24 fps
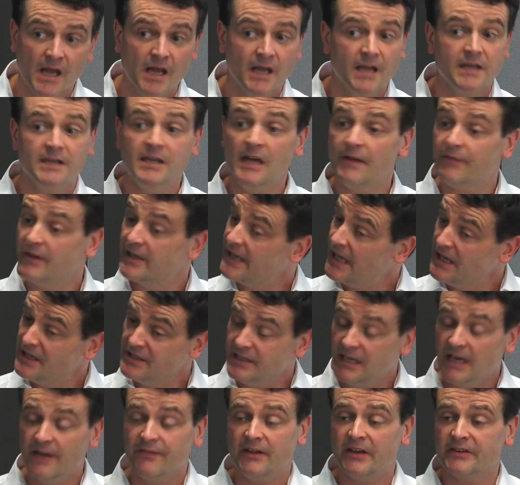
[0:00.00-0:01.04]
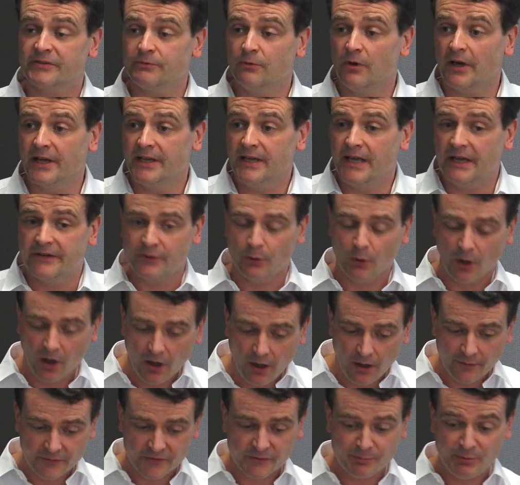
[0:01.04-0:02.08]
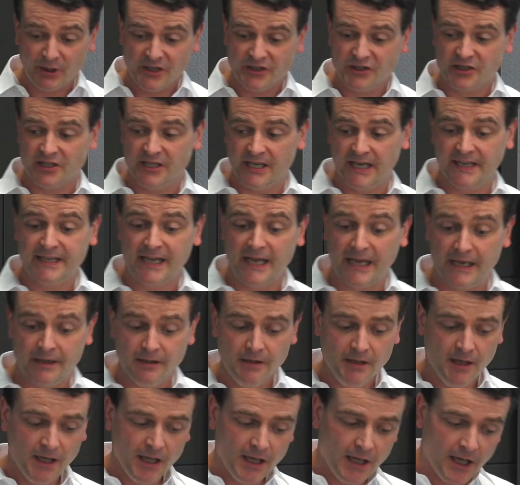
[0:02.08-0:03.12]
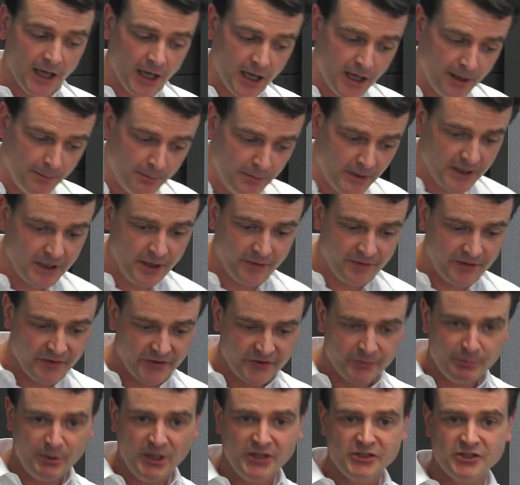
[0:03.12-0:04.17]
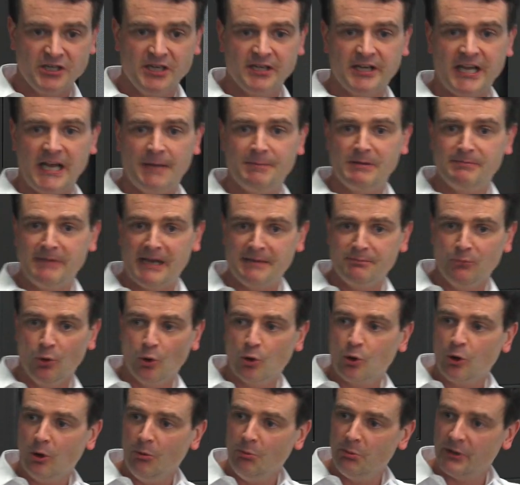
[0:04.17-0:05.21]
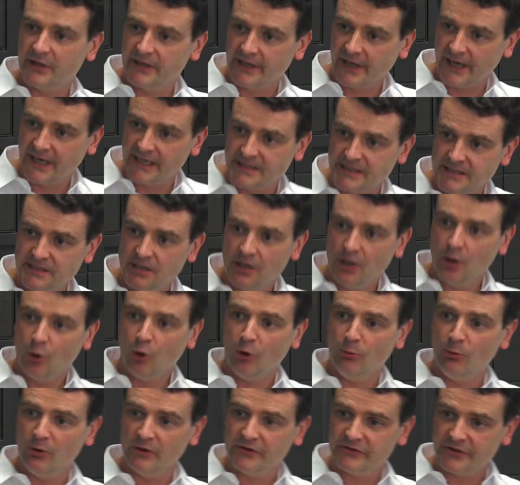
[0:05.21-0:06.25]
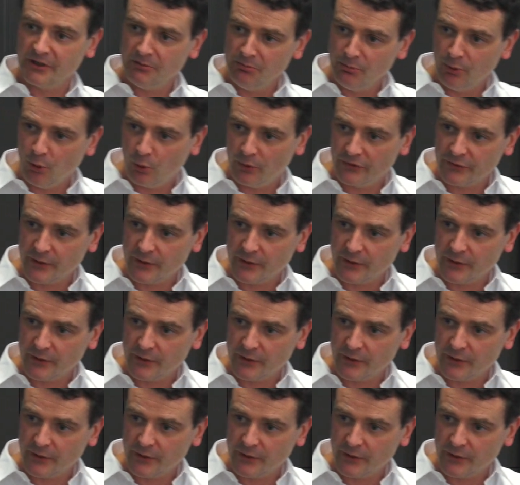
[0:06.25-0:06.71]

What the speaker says: Yeah, they can. Yeah, that's right. Yeah, so our spreadsheet, again, the spreadsheet can be made more complicated or more simple.